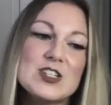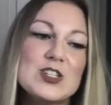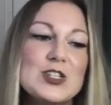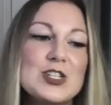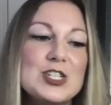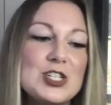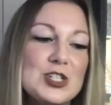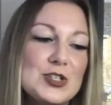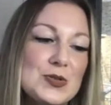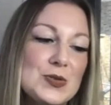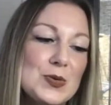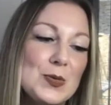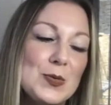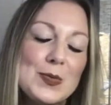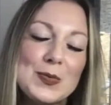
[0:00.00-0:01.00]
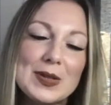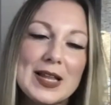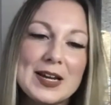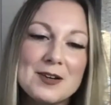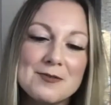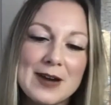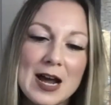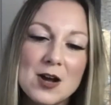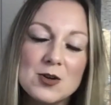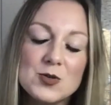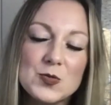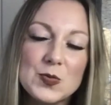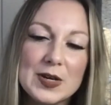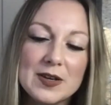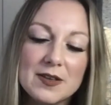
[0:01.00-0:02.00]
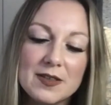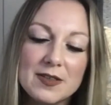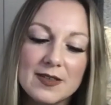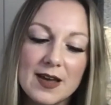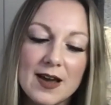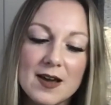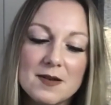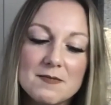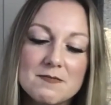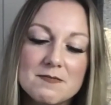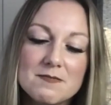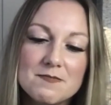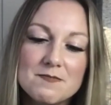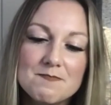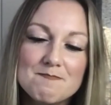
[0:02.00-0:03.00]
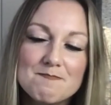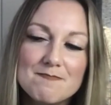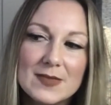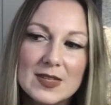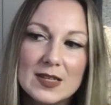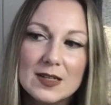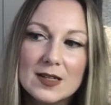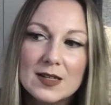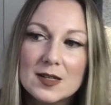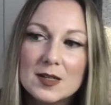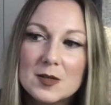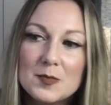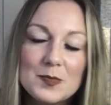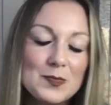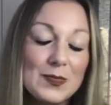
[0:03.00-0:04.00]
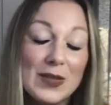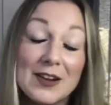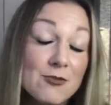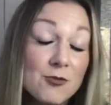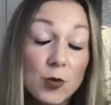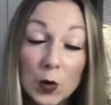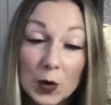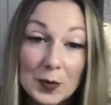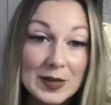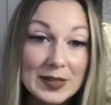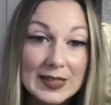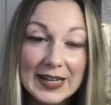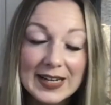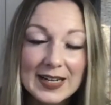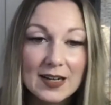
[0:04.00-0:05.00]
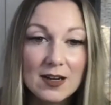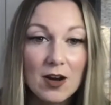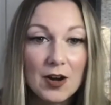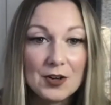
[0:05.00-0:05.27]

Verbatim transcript: did you play around with um like formulating on